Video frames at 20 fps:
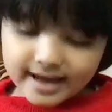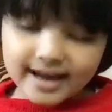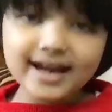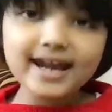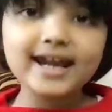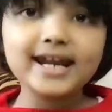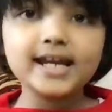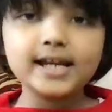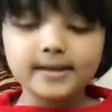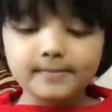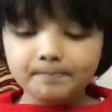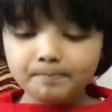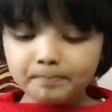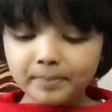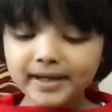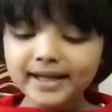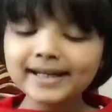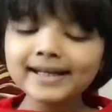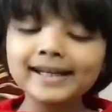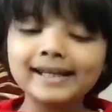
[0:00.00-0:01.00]
a
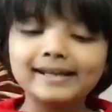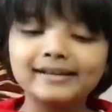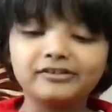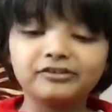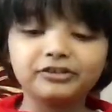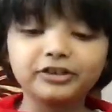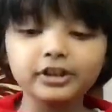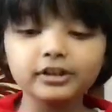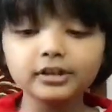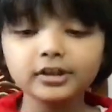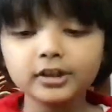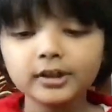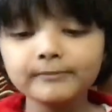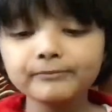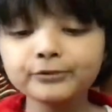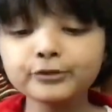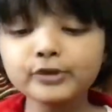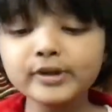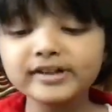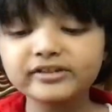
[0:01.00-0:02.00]
piece
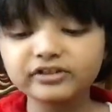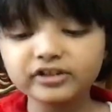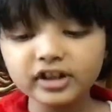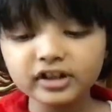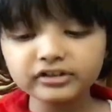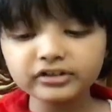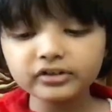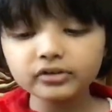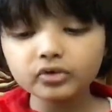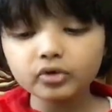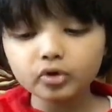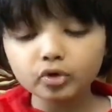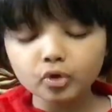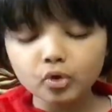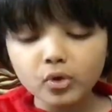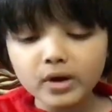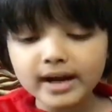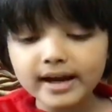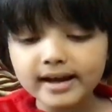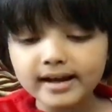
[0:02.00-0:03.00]
to a certain
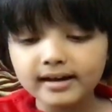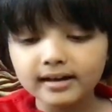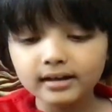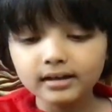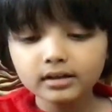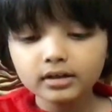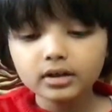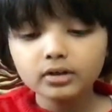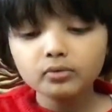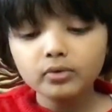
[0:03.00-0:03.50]
square